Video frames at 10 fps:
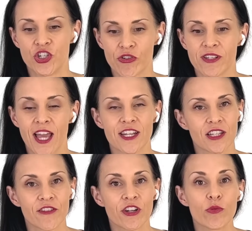during that
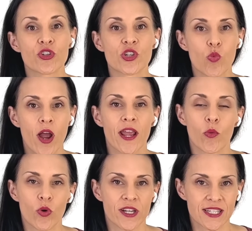delivery, which is why I
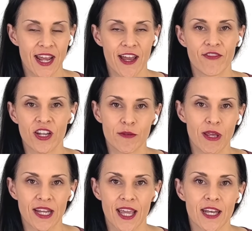wanted to have an
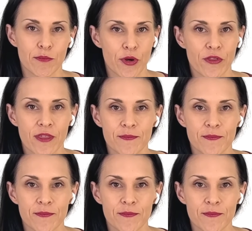unmedicated birth.